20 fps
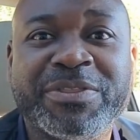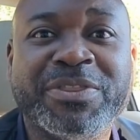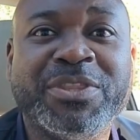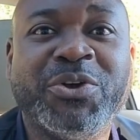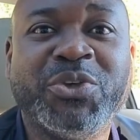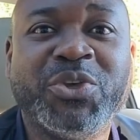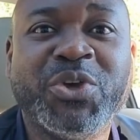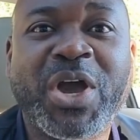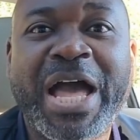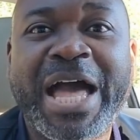No,
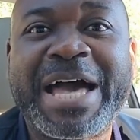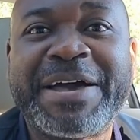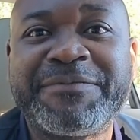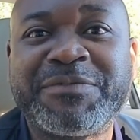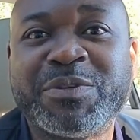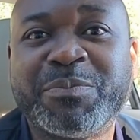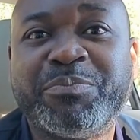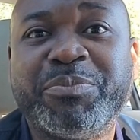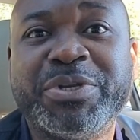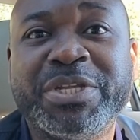you have
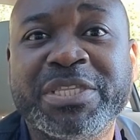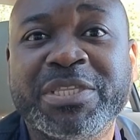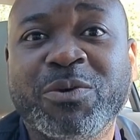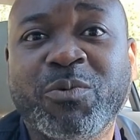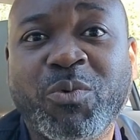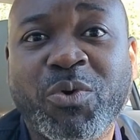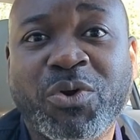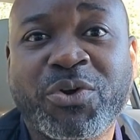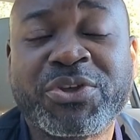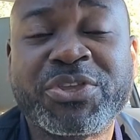to put in
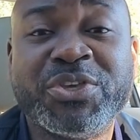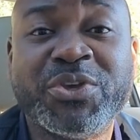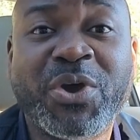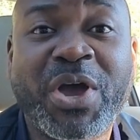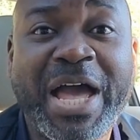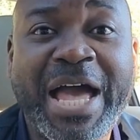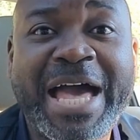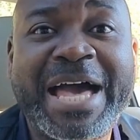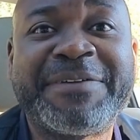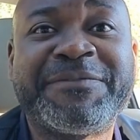the work, you
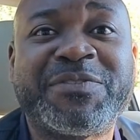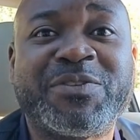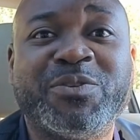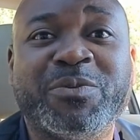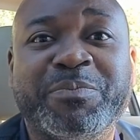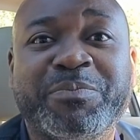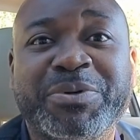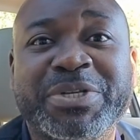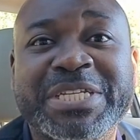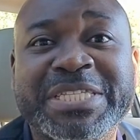have to
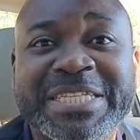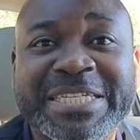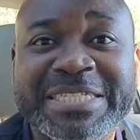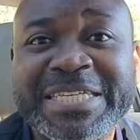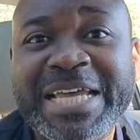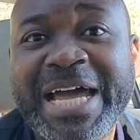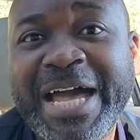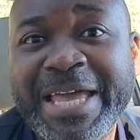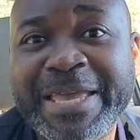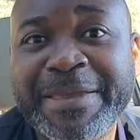put in the
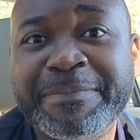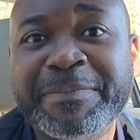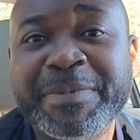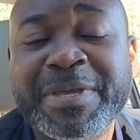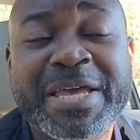time,